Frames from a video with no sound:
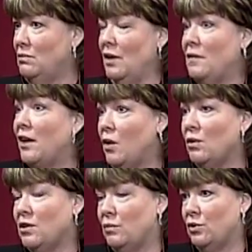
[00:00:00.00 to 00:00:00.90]
if I go
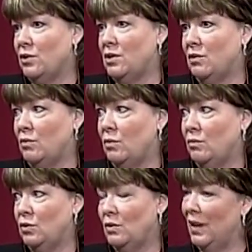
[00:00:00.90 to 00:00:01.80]
to the emergency
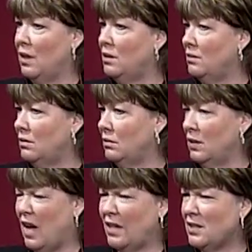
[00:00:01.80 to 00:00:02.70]
room, do they
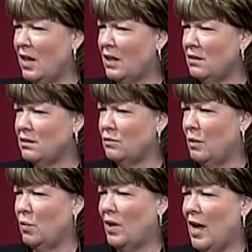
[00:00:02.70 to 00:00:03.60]
contact,
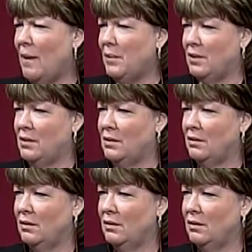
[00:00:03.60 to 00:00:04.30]
and what happens?